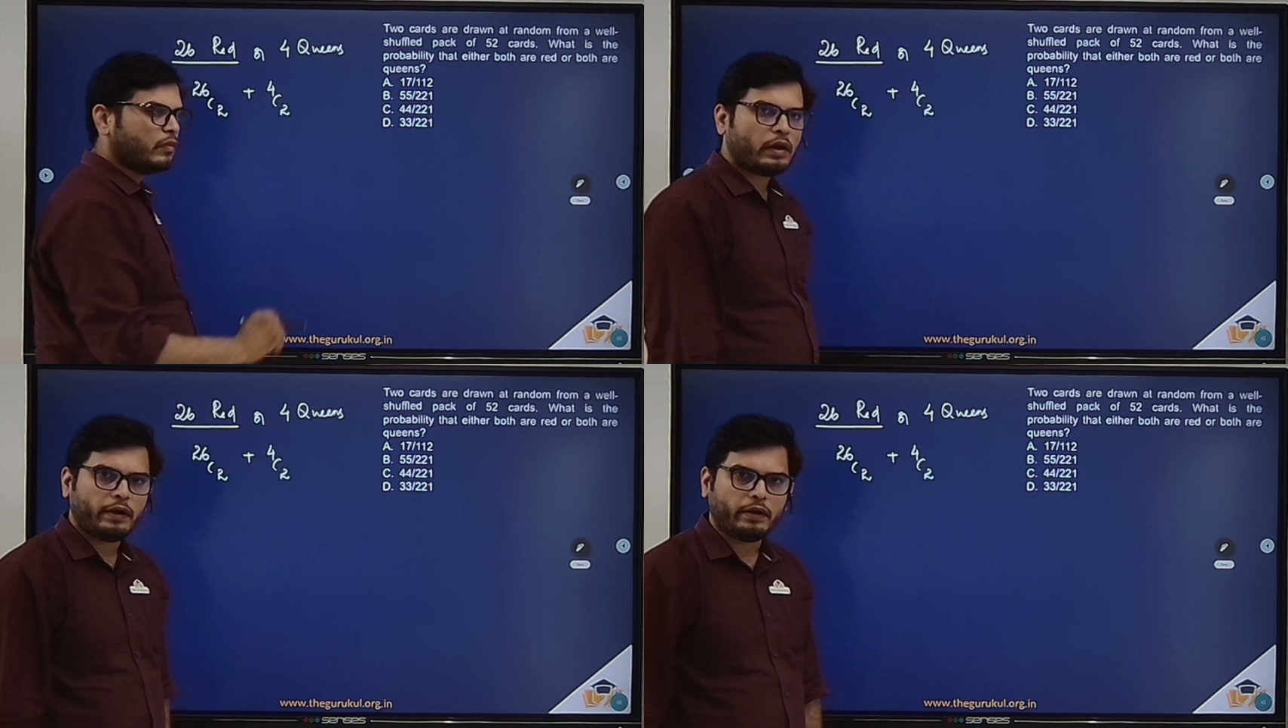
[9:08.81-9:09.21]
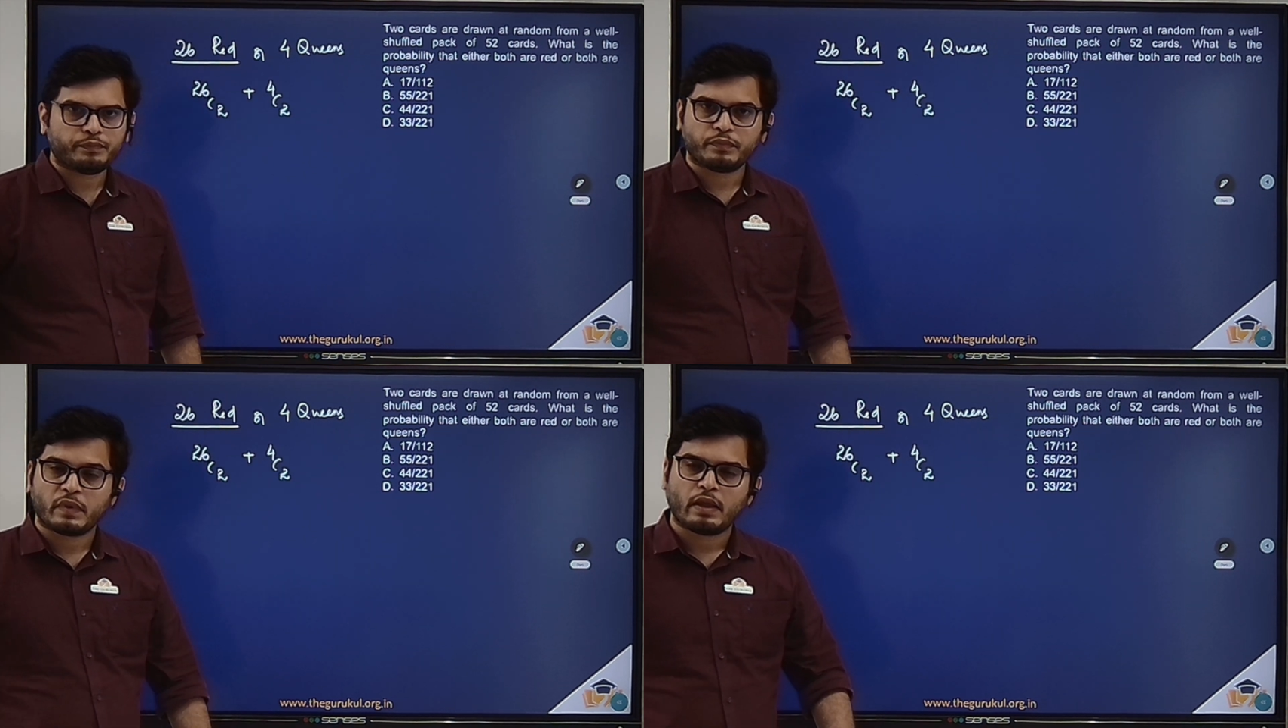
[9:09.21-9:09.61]
right?
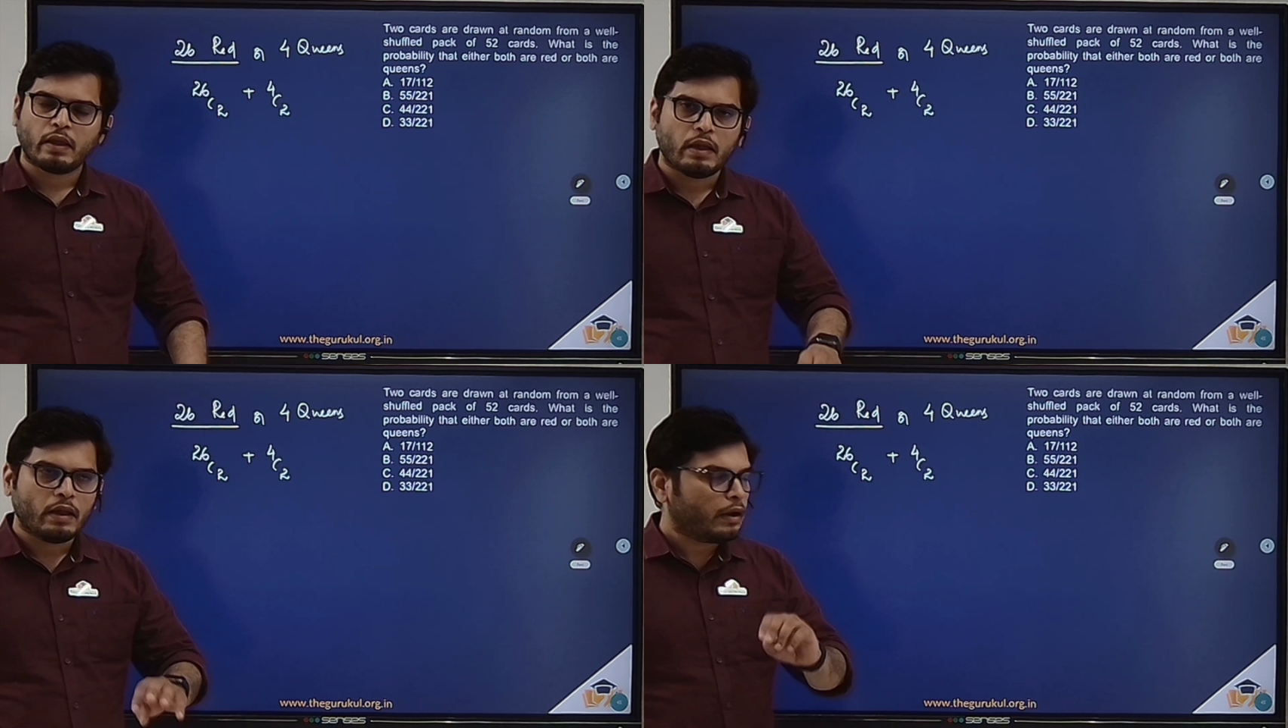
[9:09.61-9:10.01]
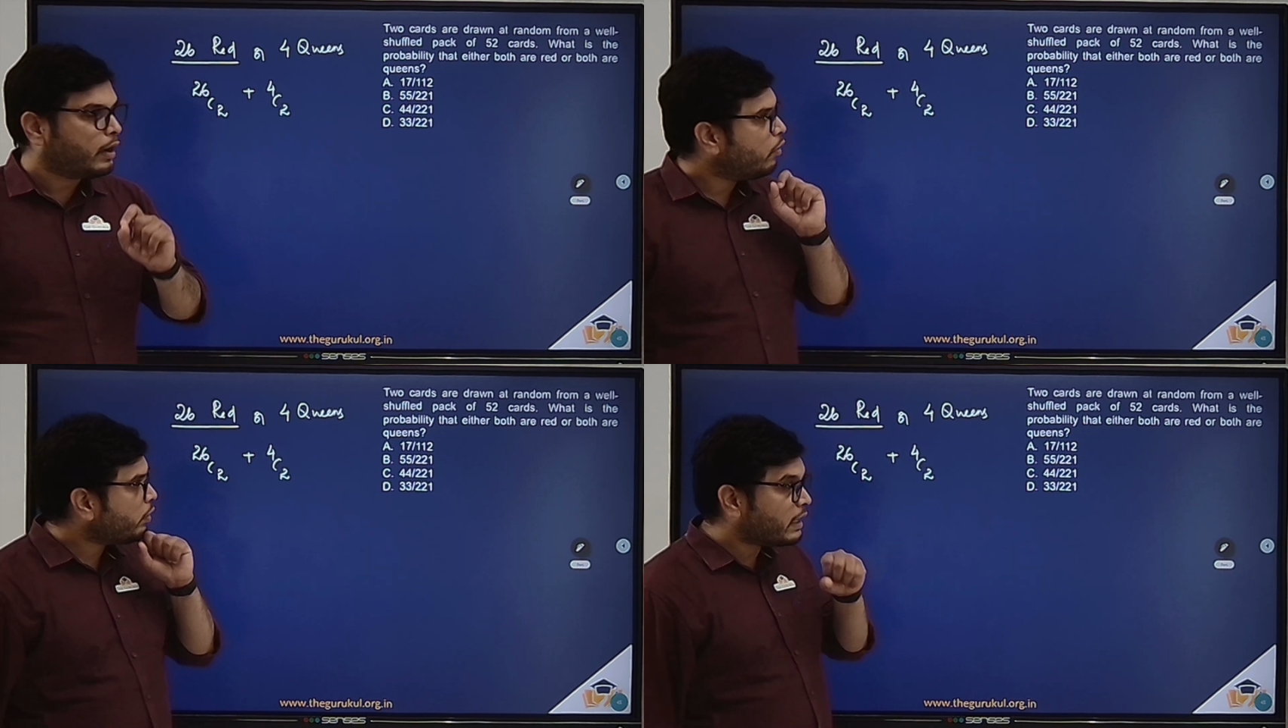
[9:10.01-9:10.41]

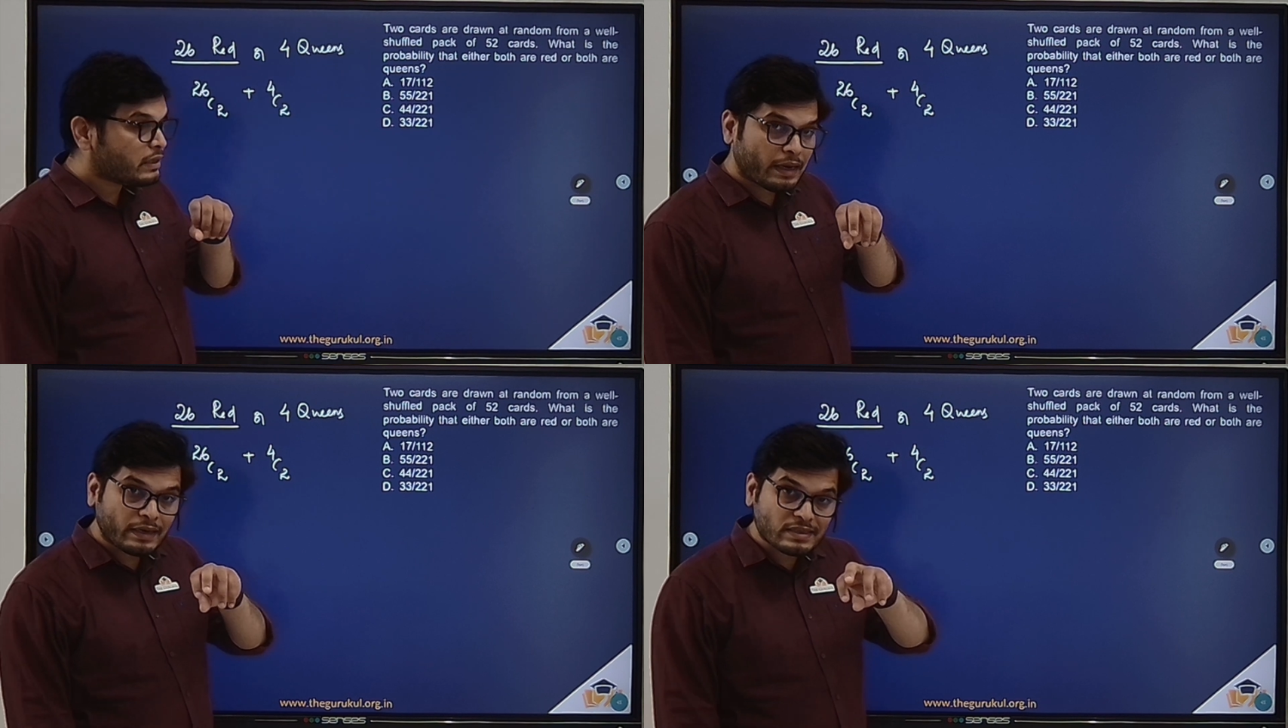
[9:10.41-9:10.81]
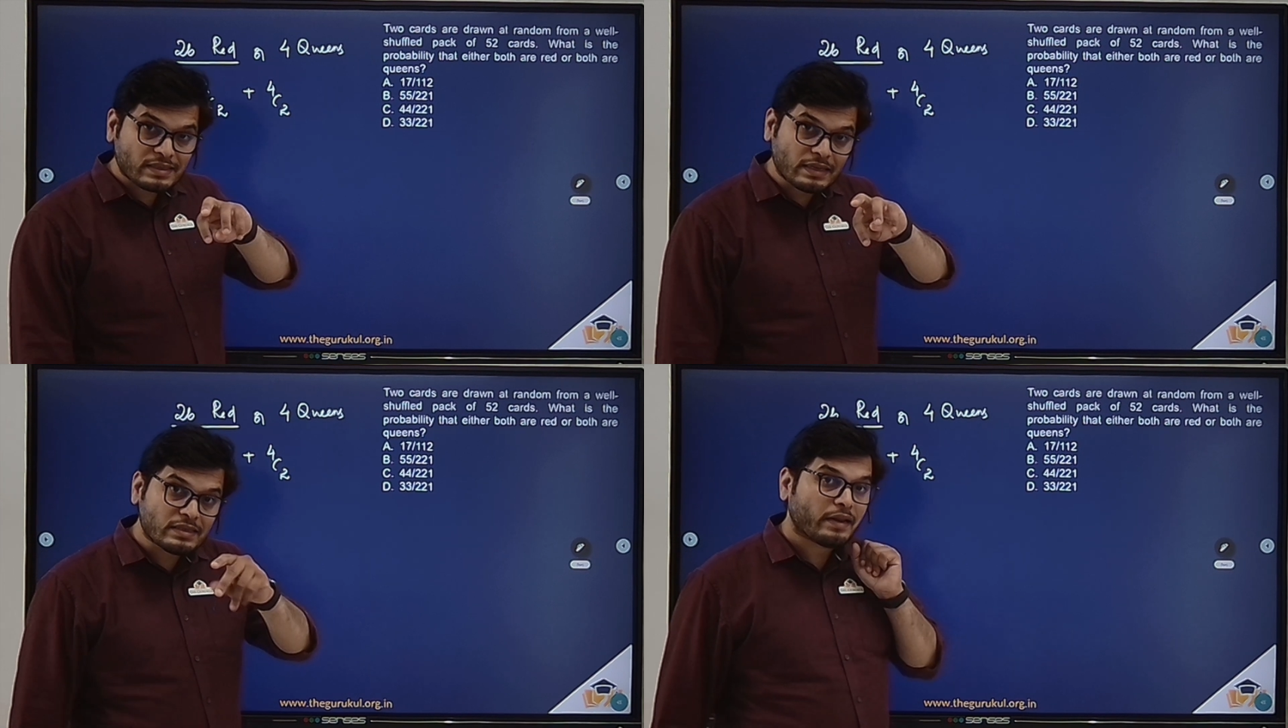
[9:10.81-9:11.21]
Now let us
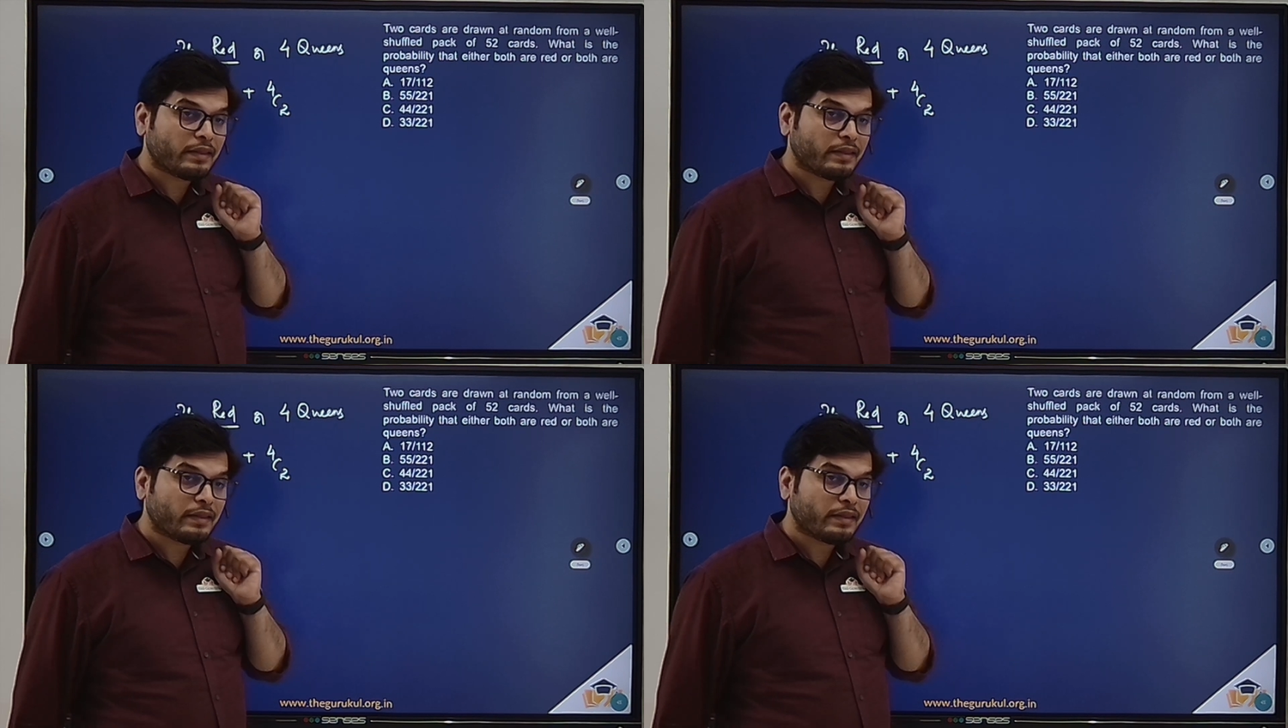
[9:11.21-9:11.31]
consider